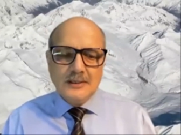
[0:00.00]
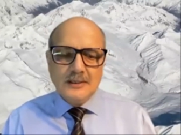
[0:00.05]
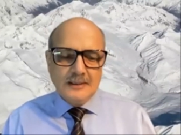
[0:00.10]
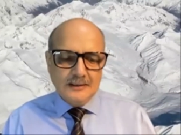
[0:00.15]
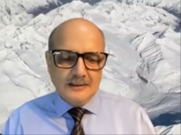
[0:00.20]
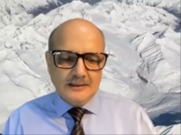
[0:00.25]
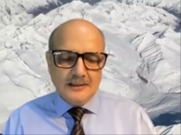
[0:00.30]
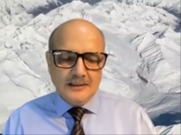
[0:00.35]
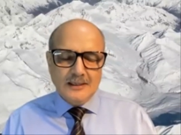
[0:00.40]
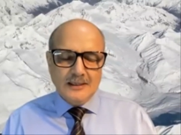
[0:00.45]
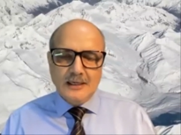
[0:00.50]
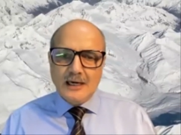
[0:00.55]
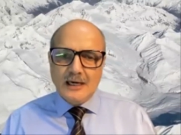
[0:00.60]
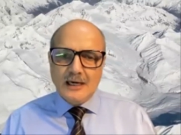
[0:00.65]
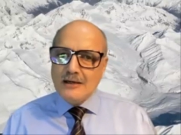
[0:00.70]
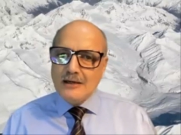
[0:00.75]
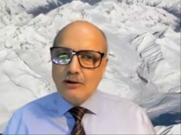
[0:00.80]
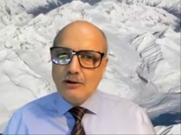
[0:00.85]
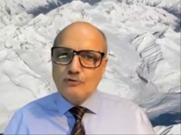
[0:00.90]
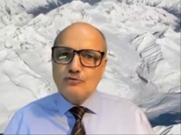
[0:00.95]
and
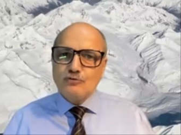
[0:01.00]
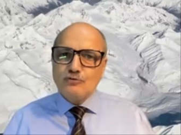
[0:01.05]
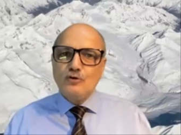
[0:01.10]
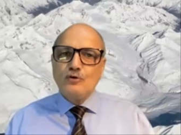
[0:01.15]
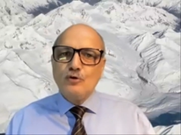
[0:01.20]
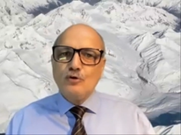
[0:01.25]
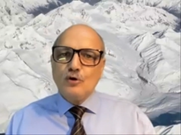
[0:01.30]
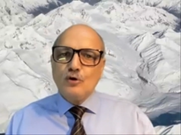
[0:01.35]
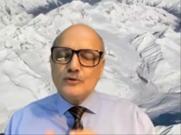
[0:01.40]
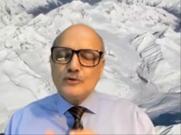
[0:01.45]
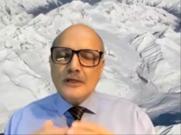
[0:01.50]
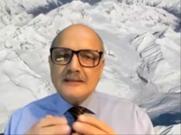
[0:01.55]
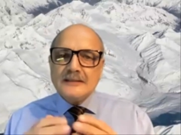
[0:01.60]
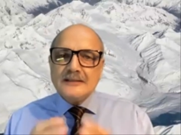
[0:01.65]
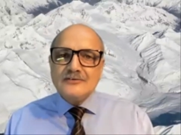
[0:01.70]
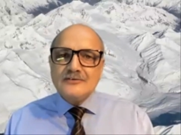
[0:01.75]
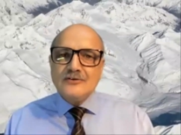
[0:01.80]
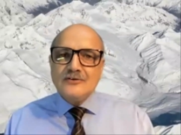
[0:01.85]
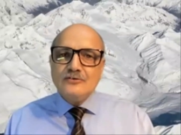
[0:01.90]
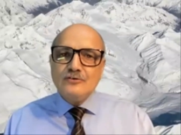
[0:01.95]
I also know that